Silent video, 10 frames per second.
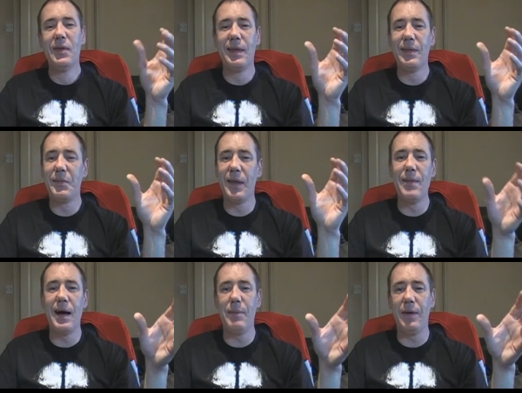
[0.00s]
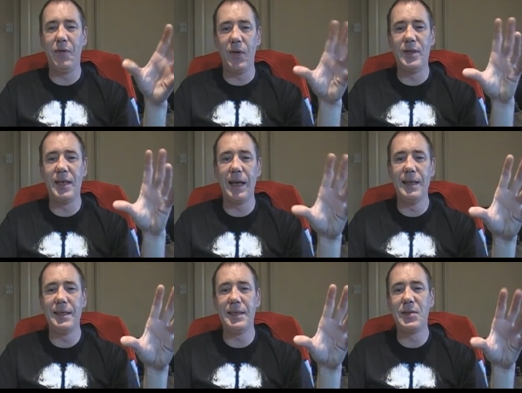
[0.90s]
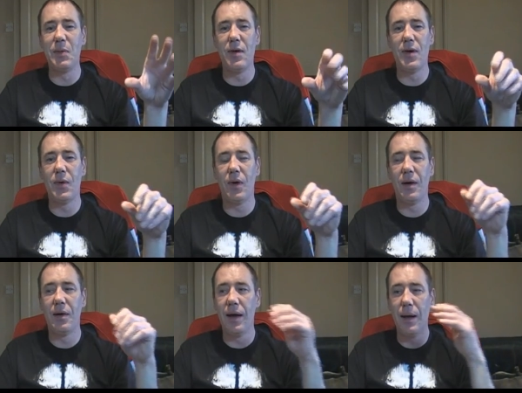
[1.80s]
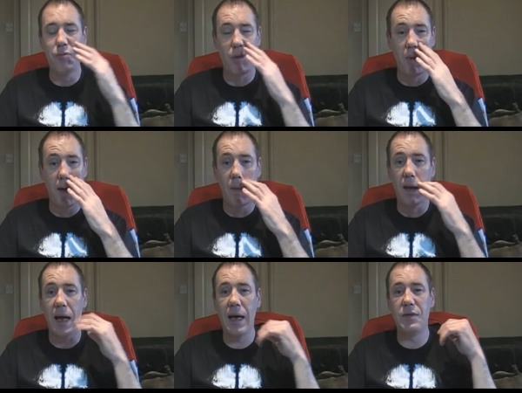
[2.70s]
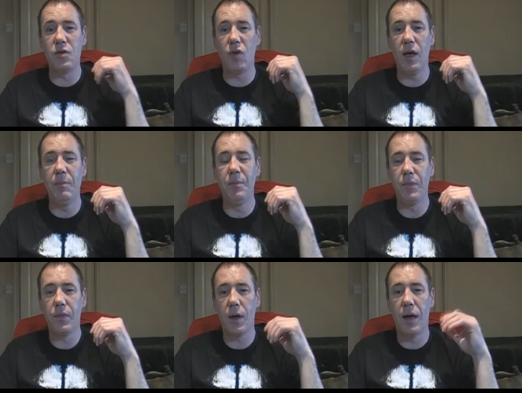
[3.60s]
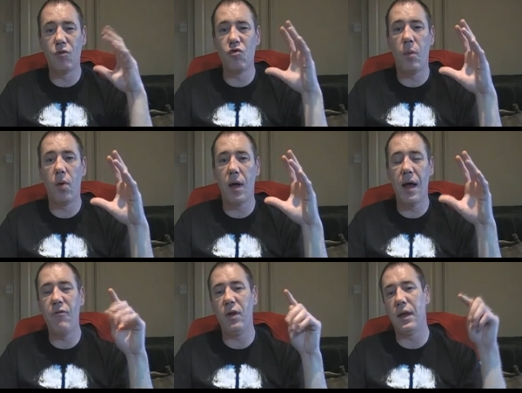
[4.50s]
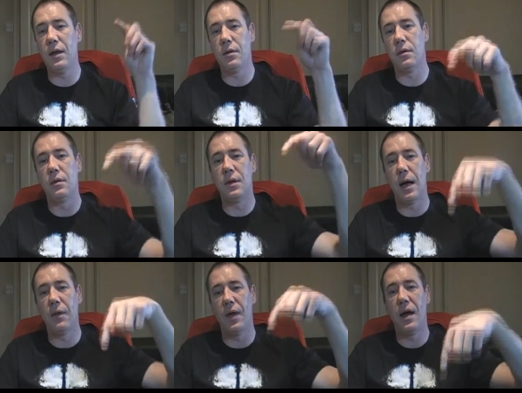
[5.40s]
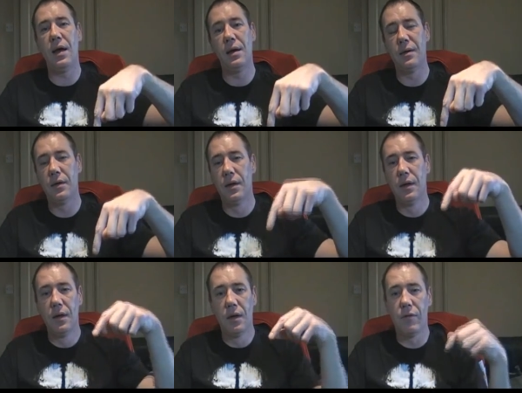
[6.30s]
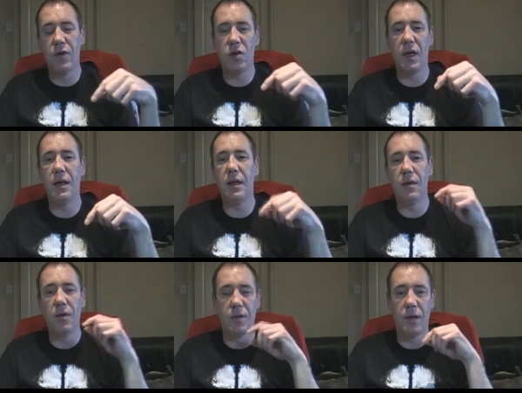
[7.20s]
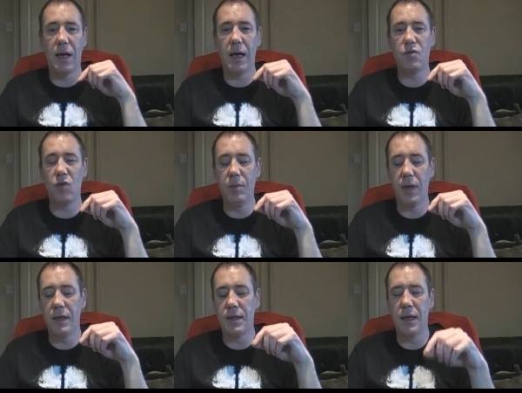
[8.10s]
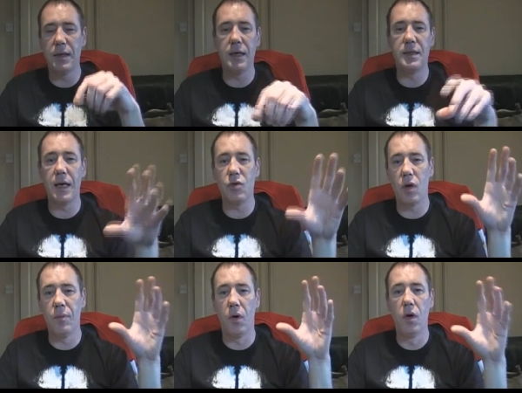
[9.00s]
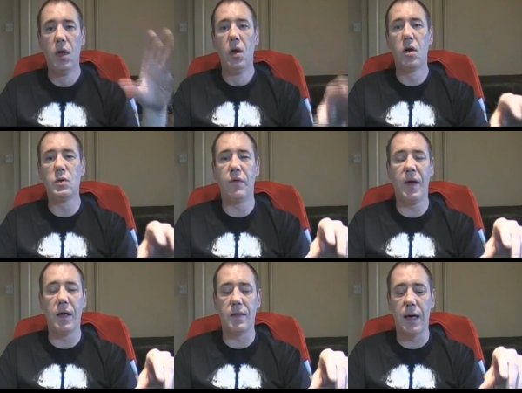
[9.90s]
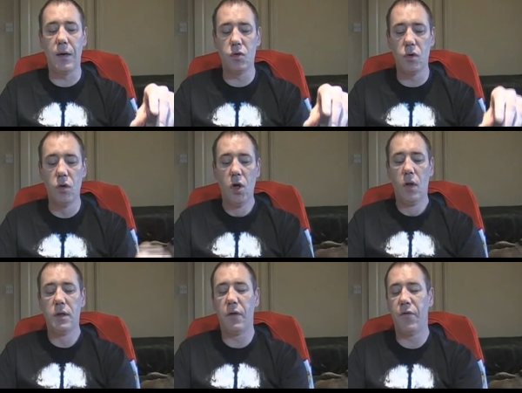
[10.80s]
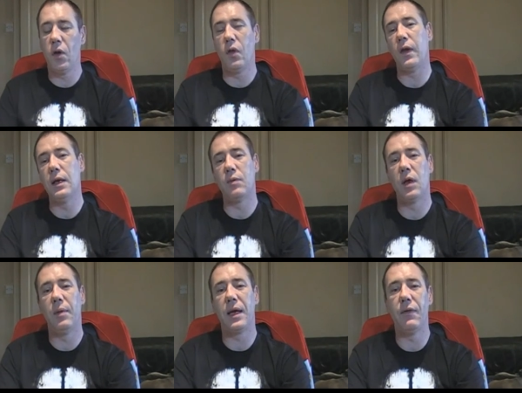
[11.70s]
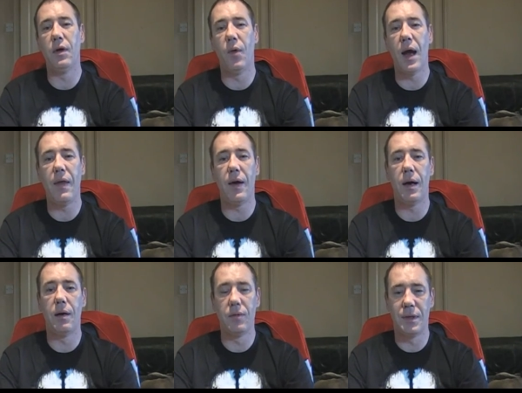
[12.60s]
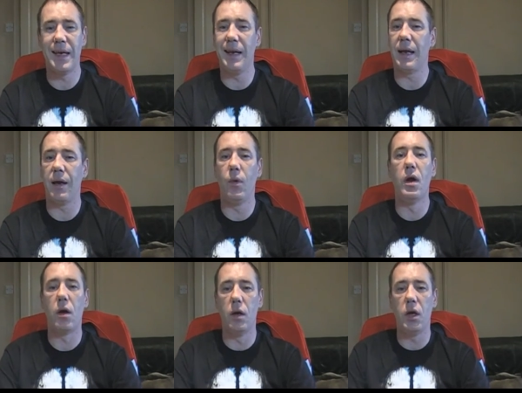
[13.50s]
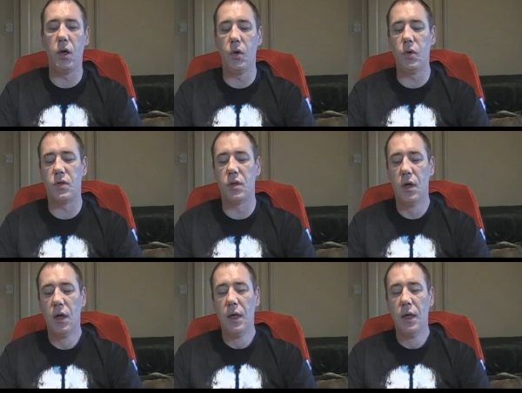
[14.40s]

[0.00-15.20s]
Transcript: There might be a few challenges tomorrow, uh, probably on the live stream. I'll drop everything down there, obviously in the live stream details, et cetera. But because we've hit a thousand, there's a few things we're going to be giving away that technically we're not going to use.